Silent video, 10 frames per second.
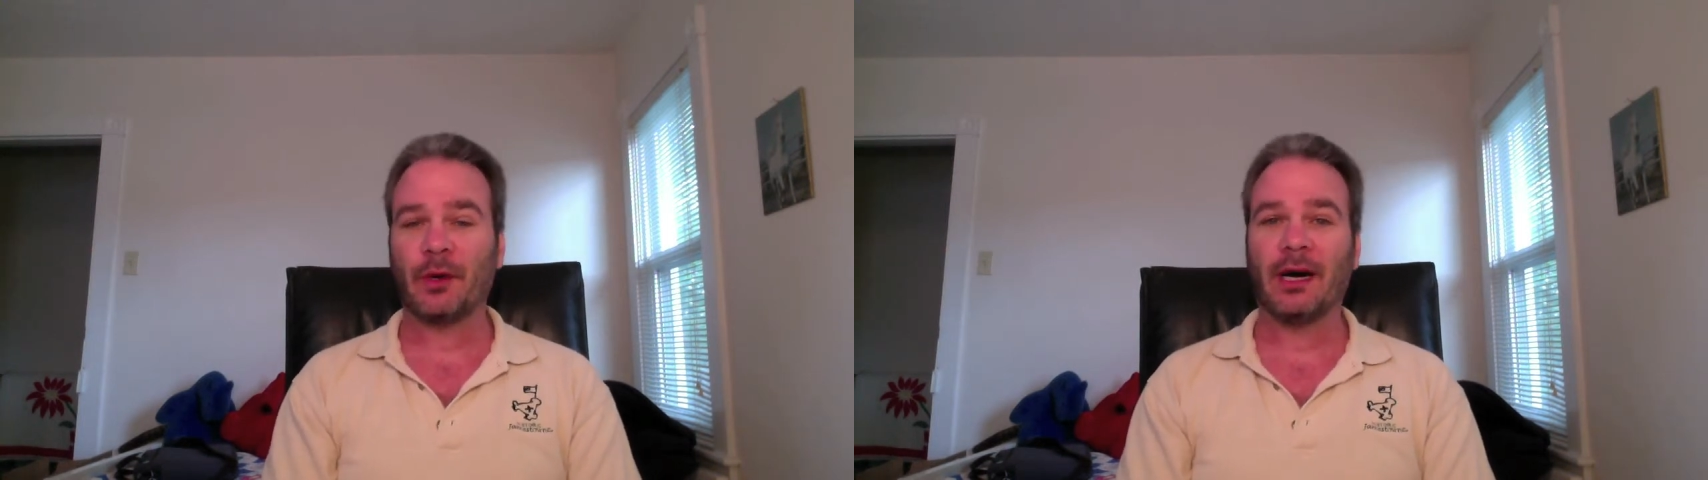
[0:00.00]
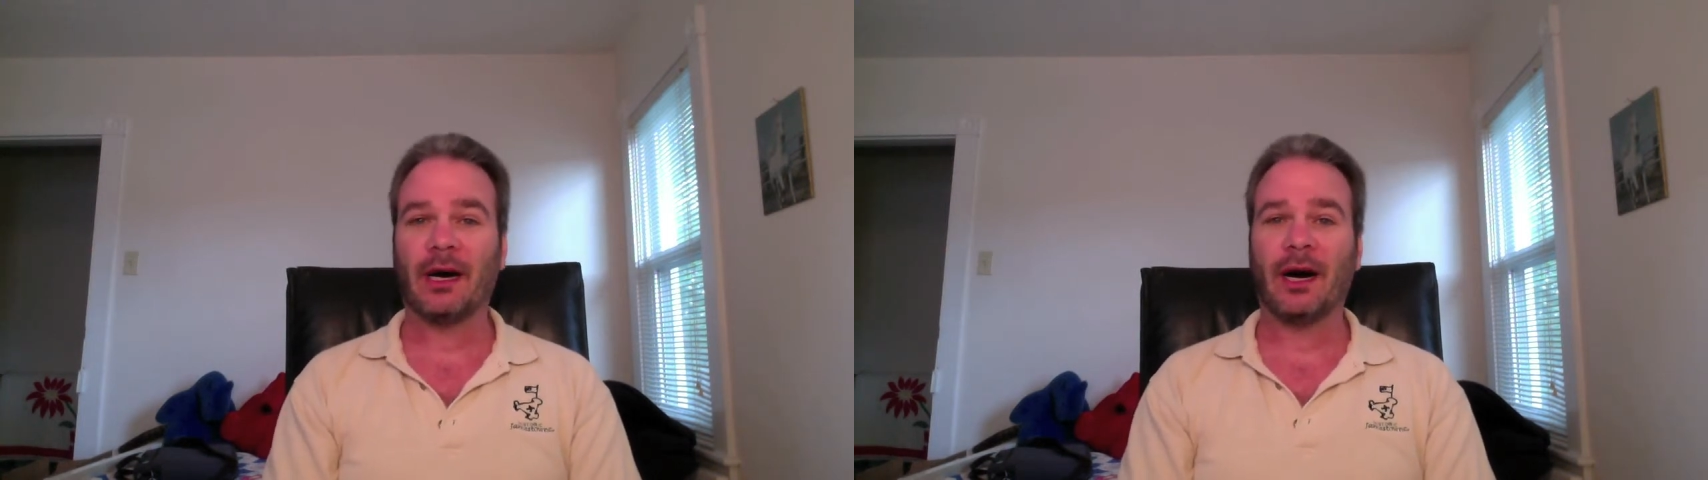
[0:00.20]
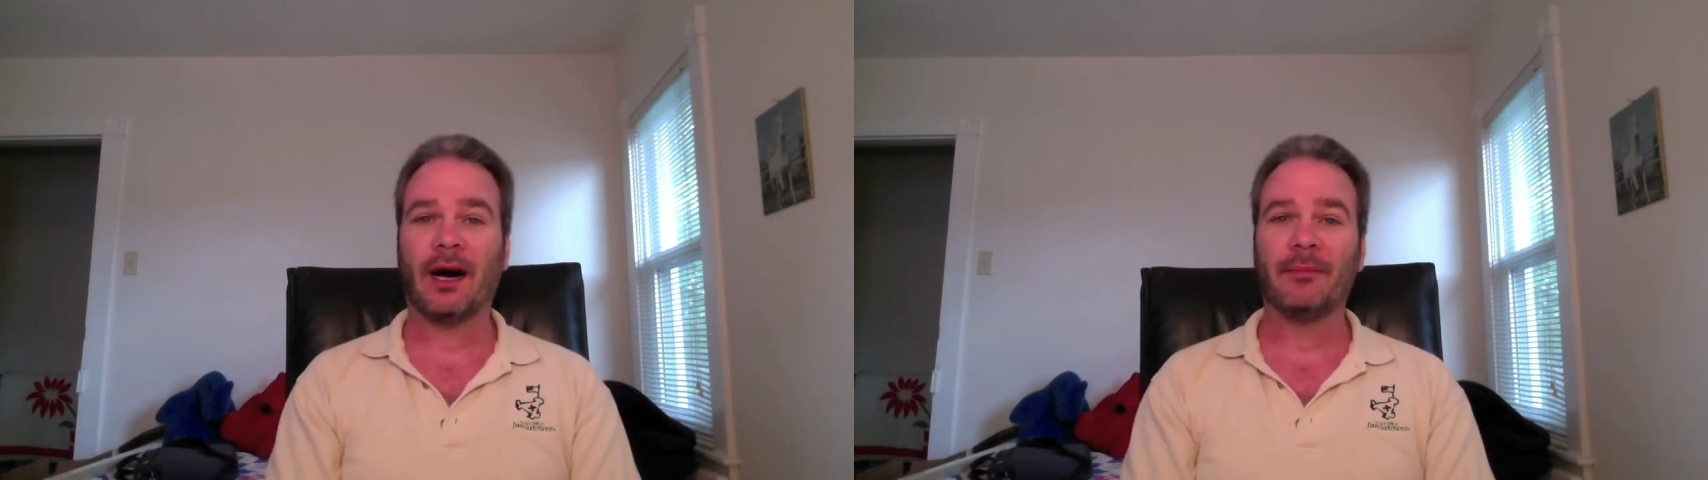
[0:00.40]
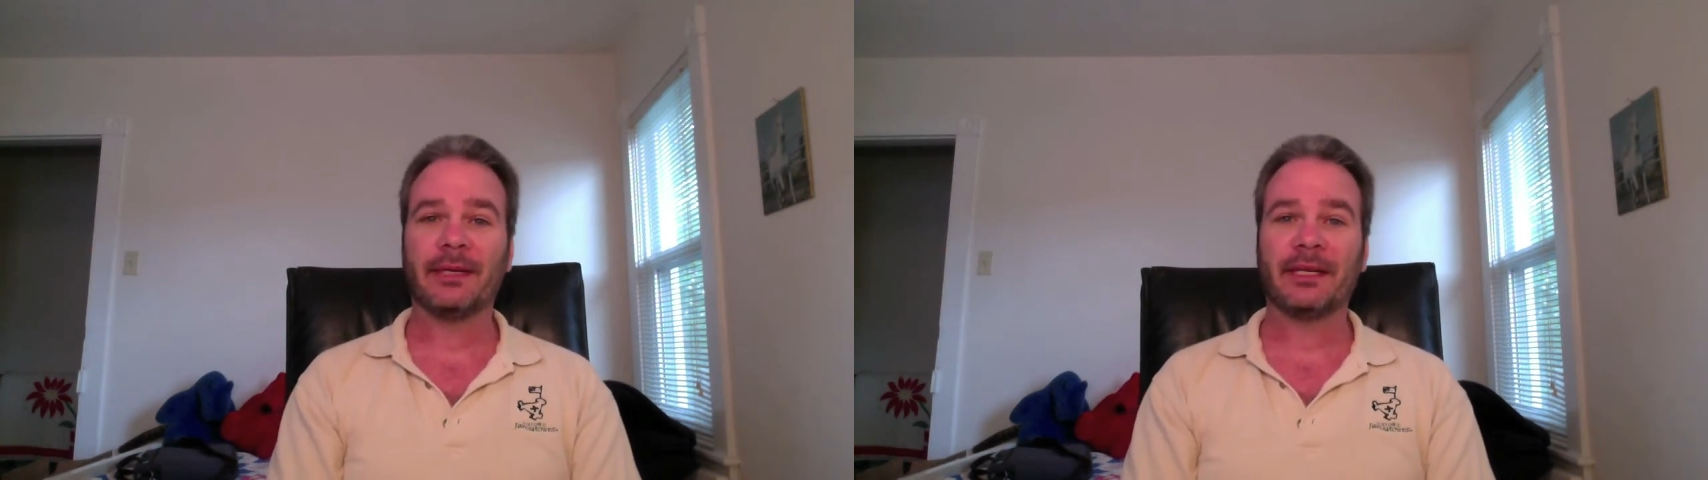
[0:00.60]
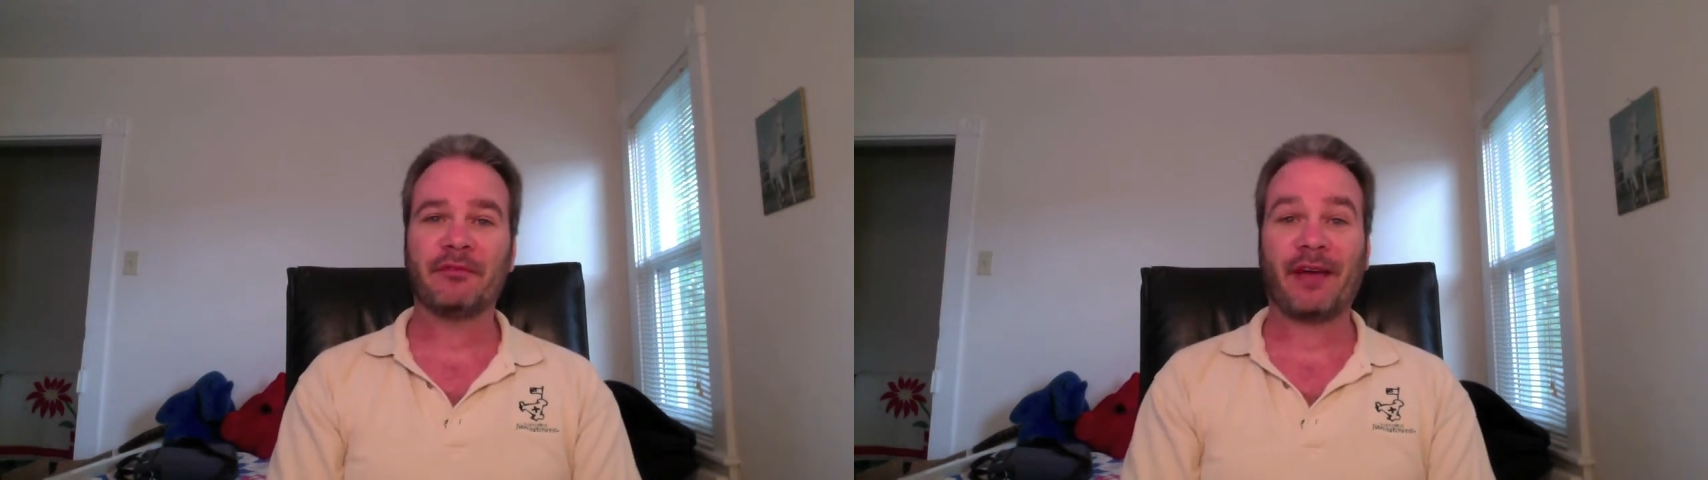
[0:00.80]
Um,
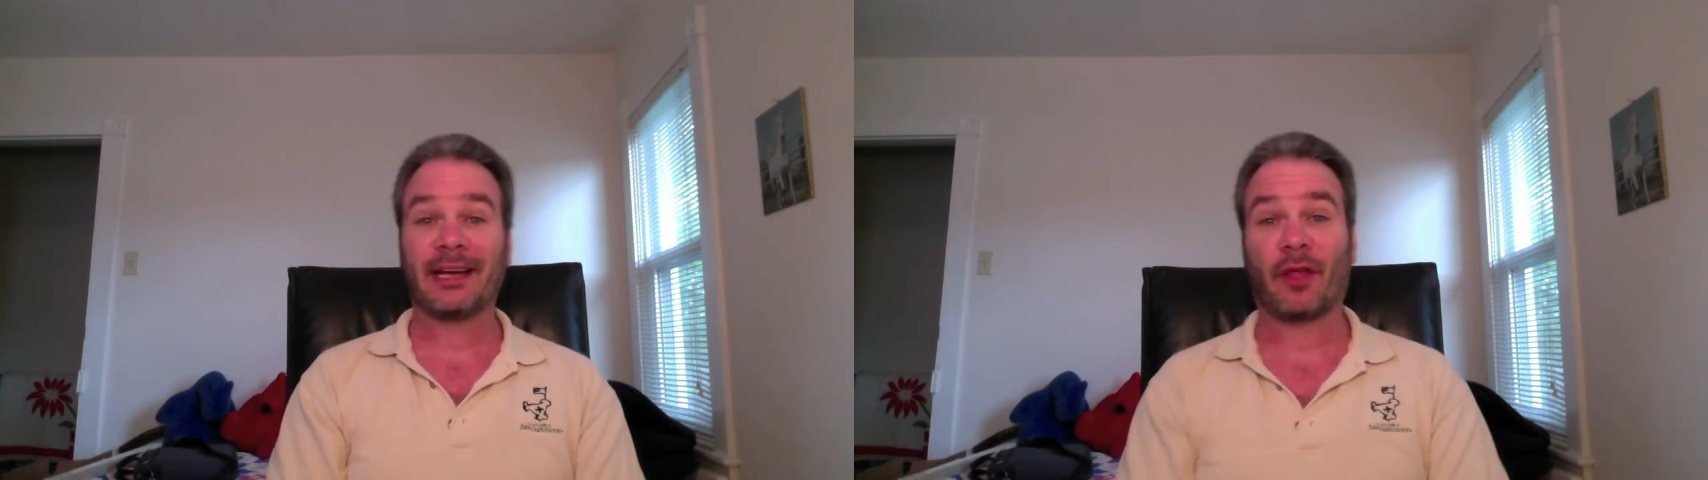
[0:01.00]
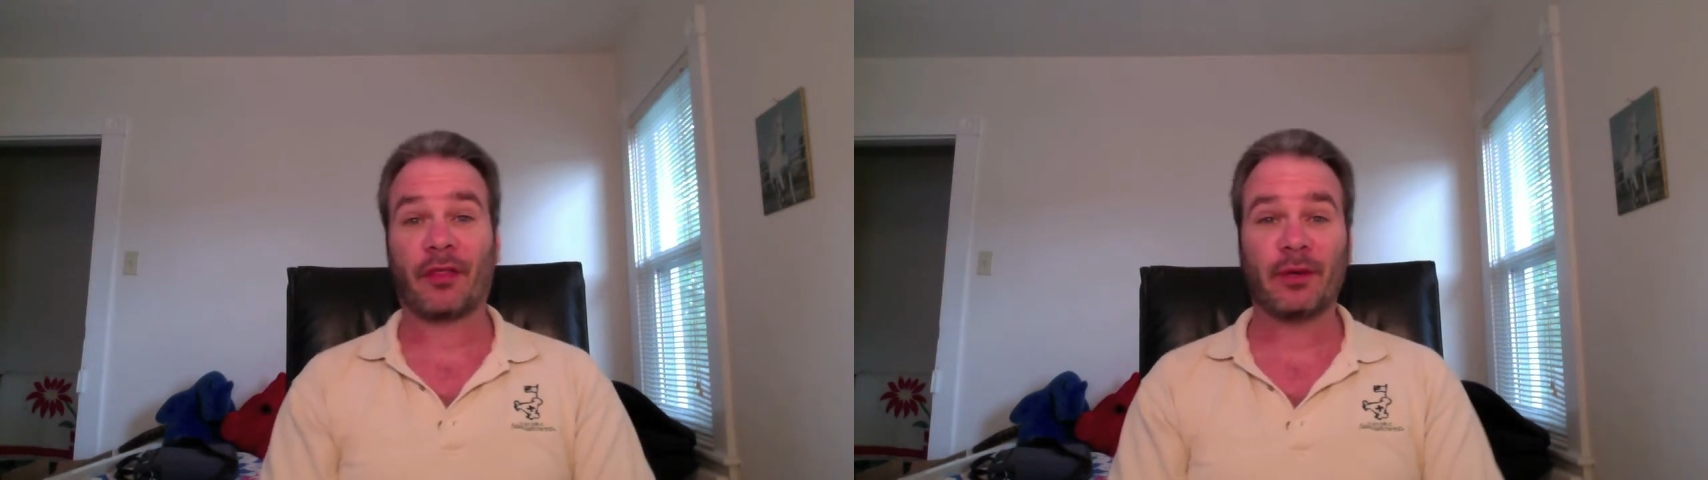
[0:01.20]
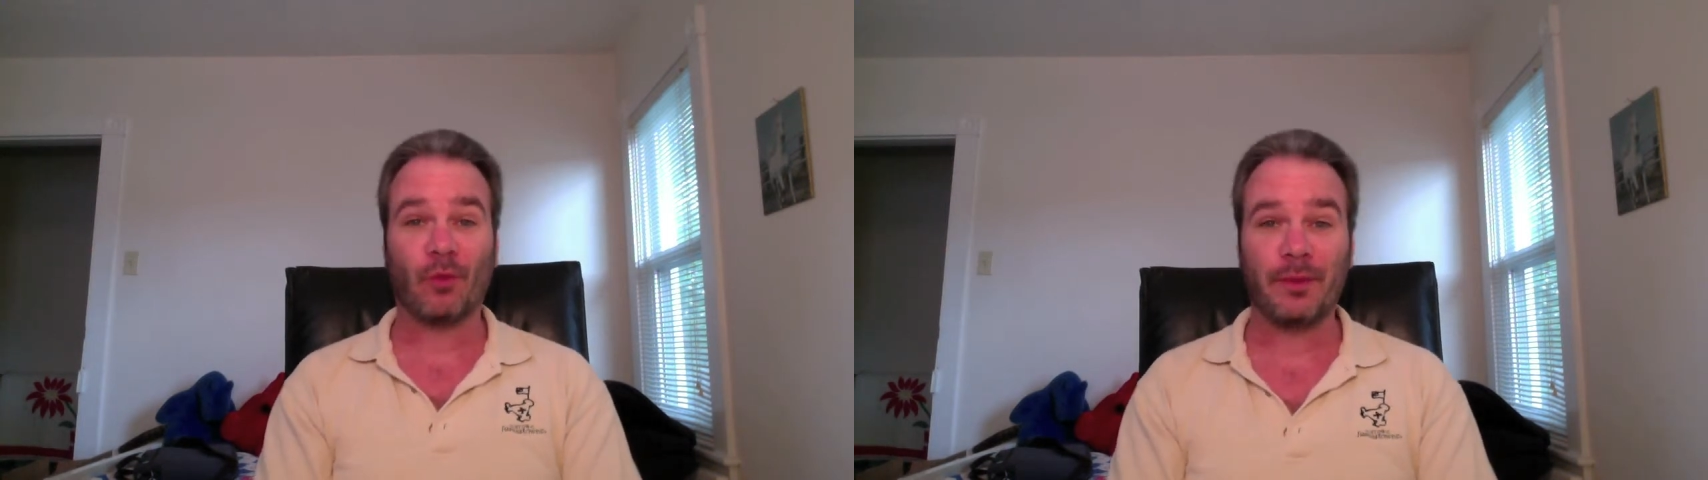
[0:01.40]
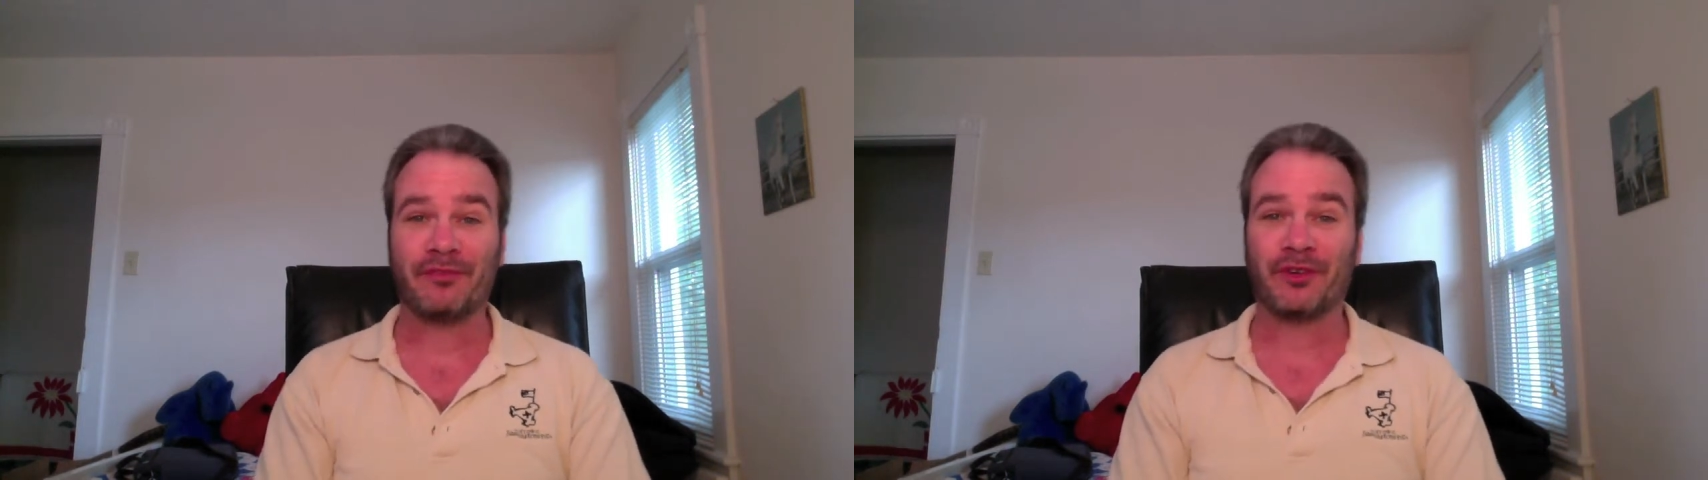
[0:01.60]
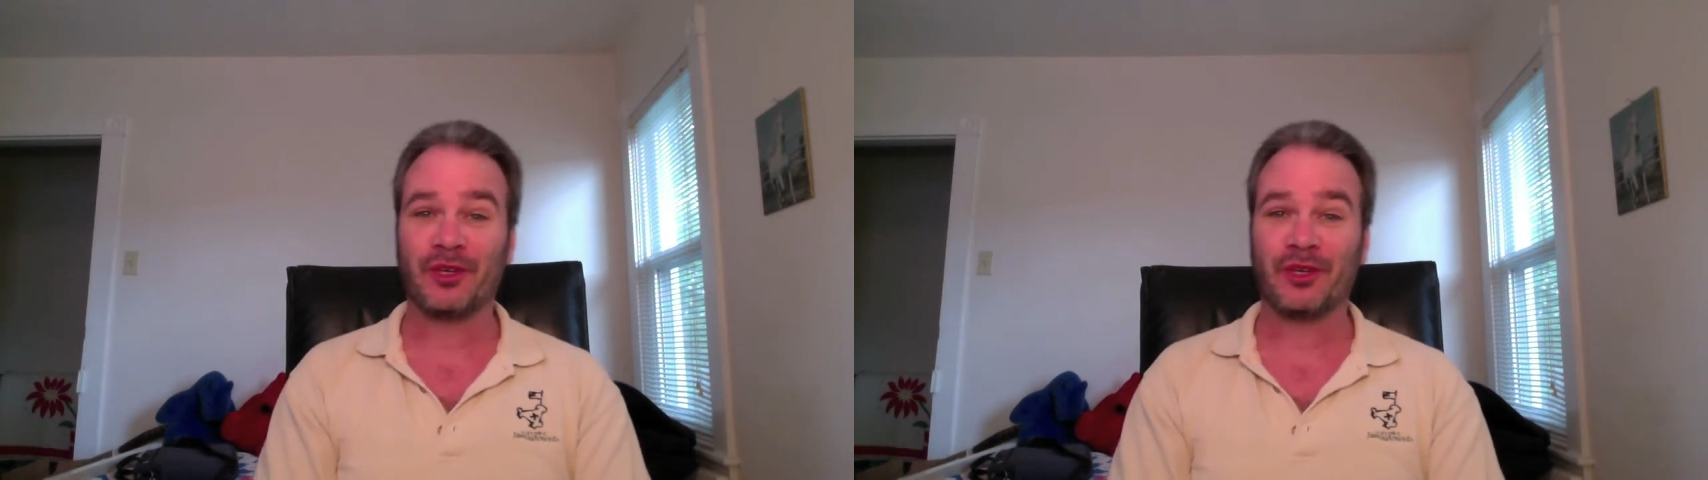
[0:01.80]
in fact, nothing will be for